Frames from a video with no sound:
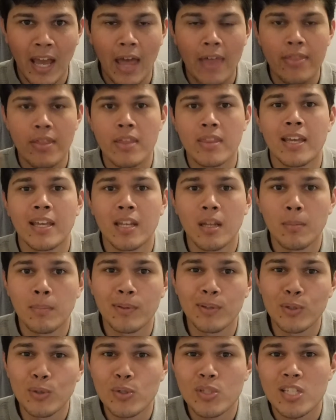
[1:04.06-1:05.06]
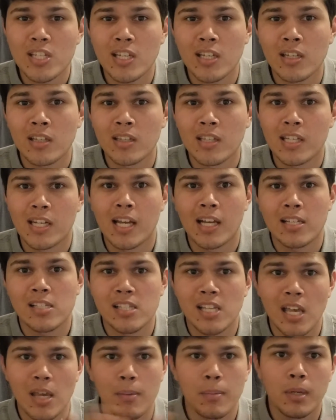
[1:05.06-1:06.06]
and then they end up losing the
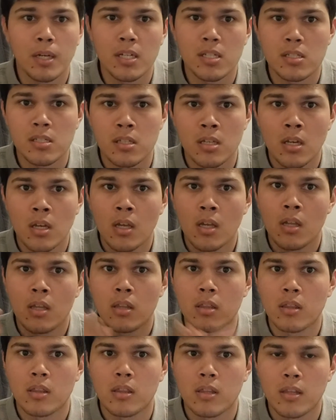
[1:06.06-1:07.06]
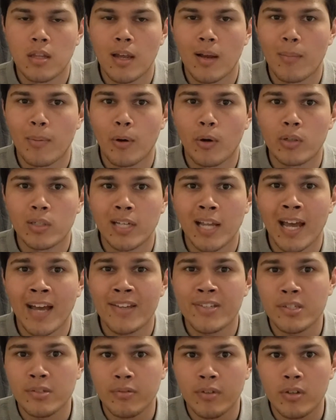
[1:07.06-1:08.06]
next game because their opponent
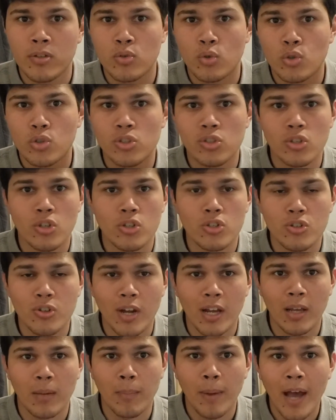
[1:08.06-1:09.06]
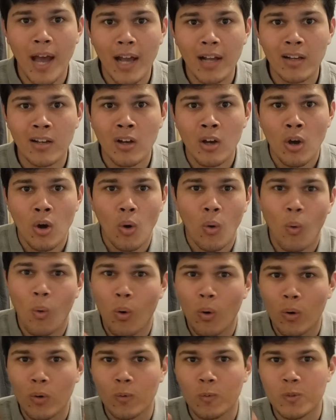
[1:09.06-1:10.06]
has the resources to strike back,
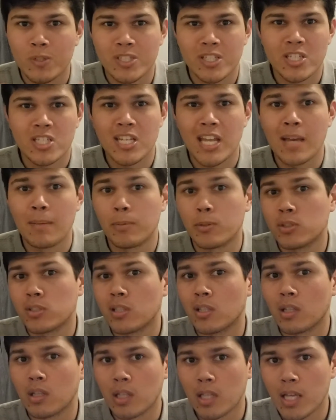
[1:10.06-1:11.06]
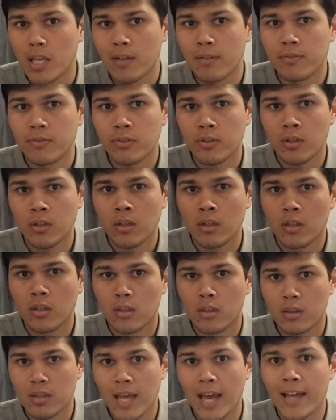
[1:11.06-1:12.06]
or was just able to live
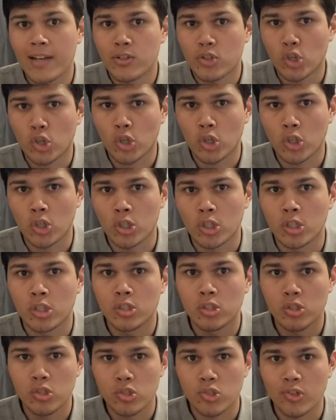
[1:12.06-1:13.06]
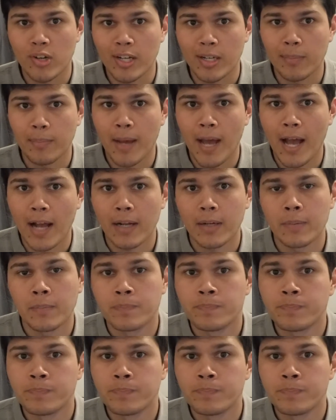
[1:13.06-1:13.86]
that turn to strike back.